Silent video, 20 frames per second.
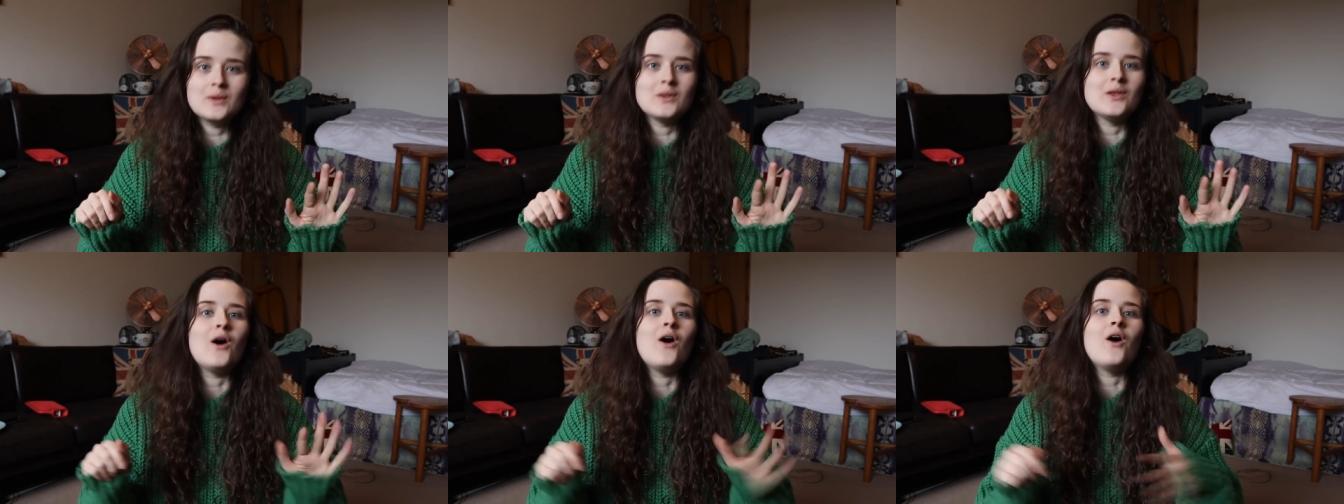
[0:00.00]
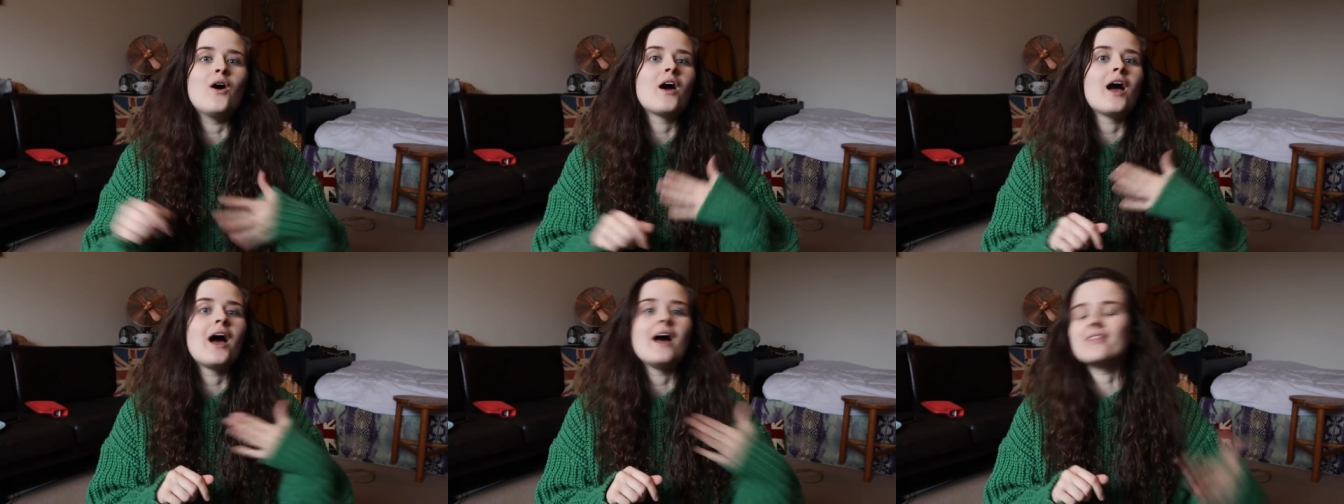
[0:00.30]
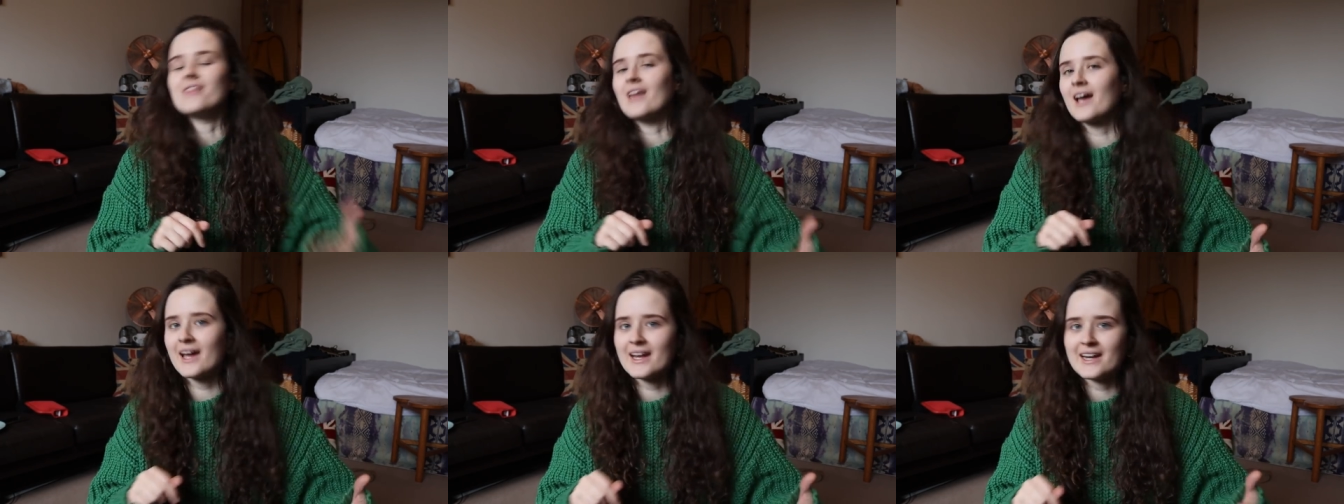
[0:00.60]
long
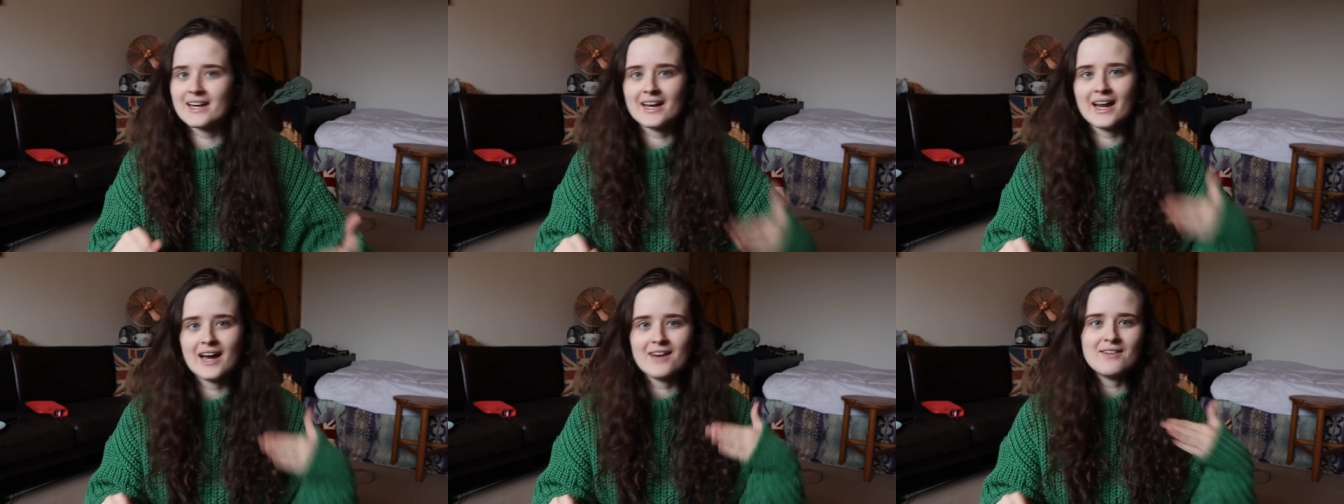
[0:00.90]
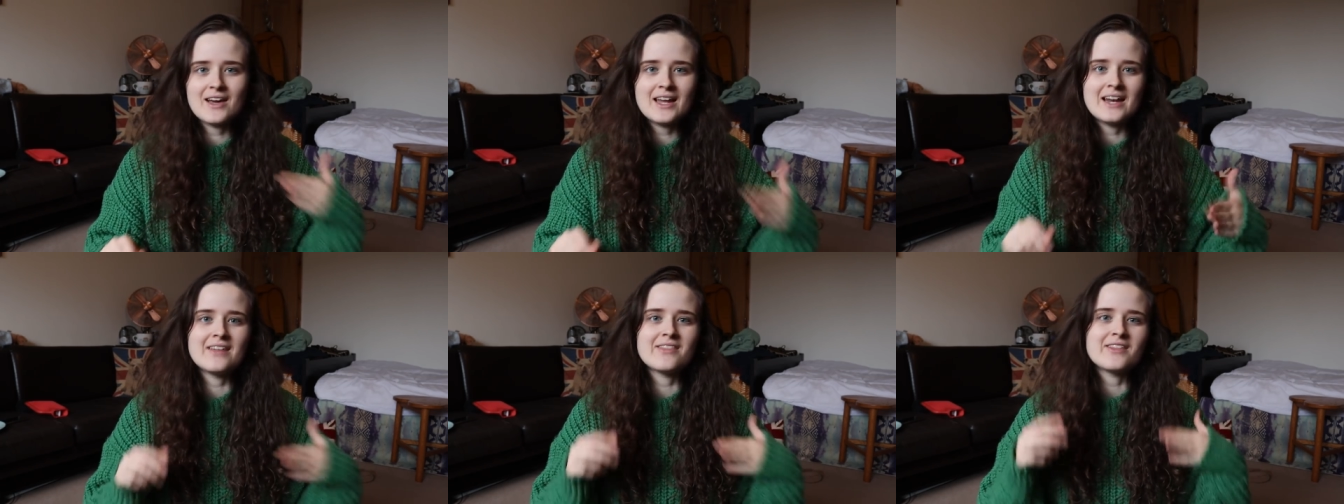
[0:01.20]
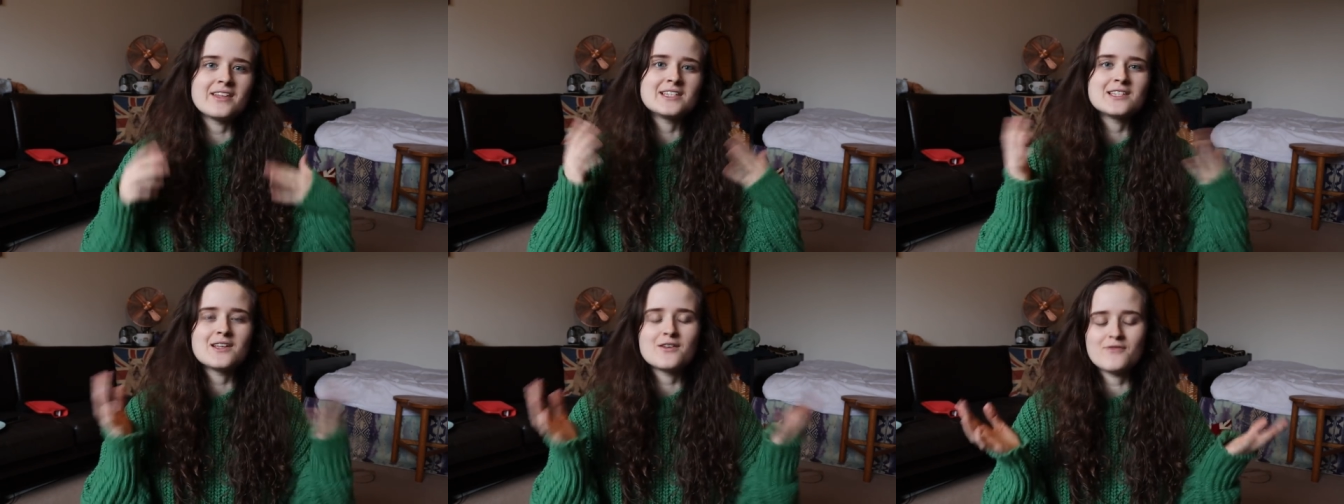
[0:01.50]
and like I didn't have
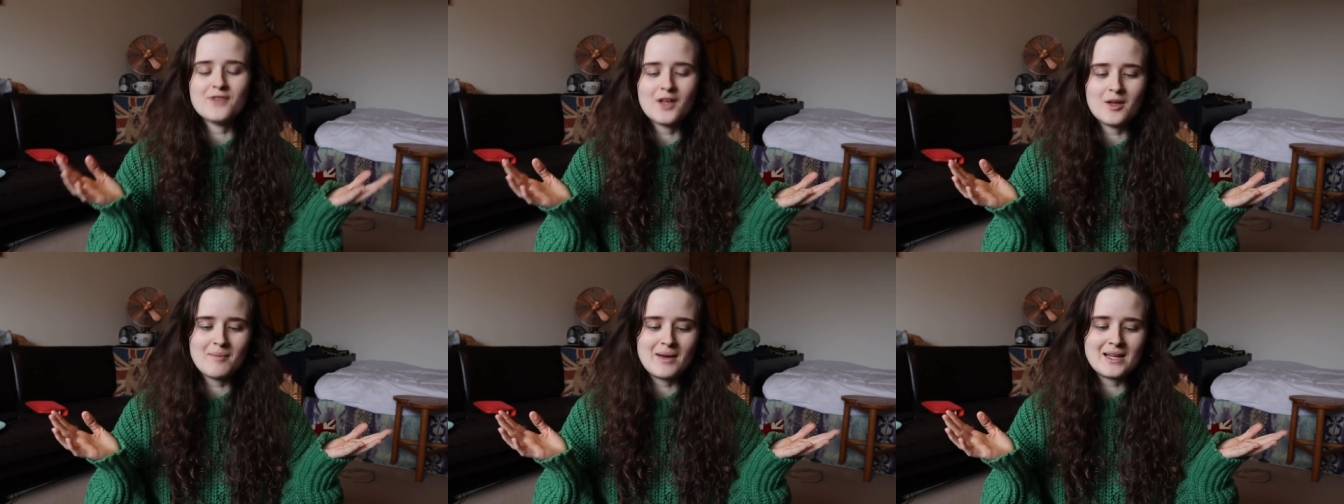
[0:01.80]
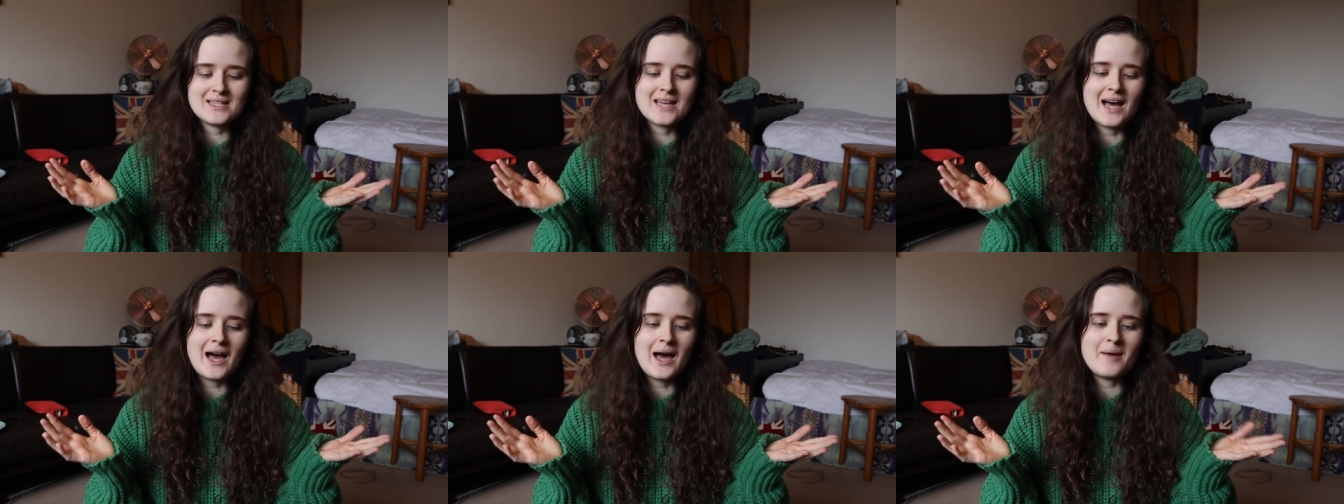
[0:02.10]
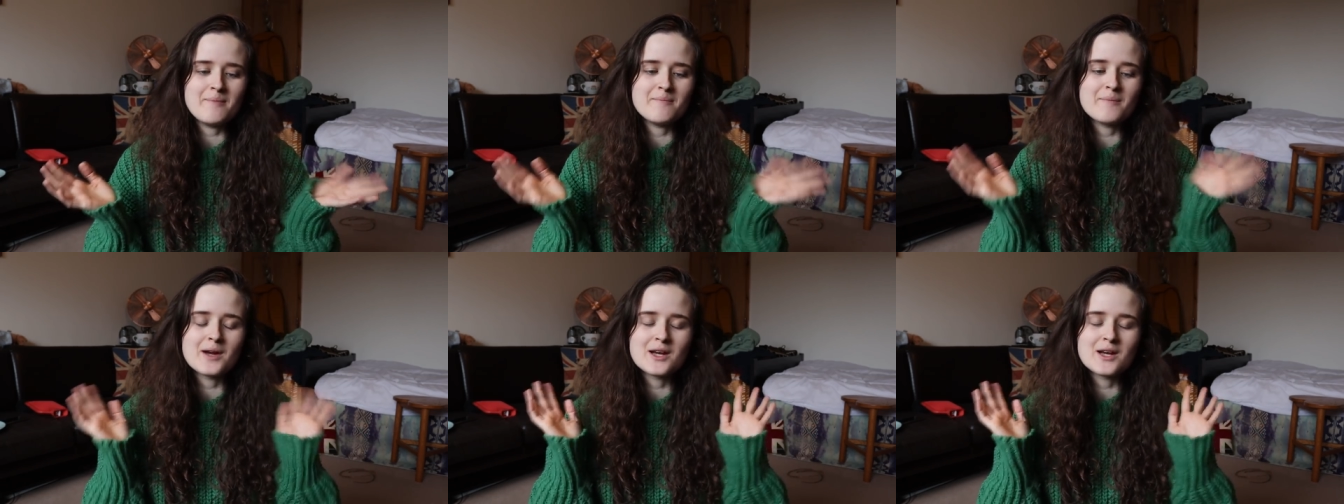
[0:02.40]
anything to fill my time,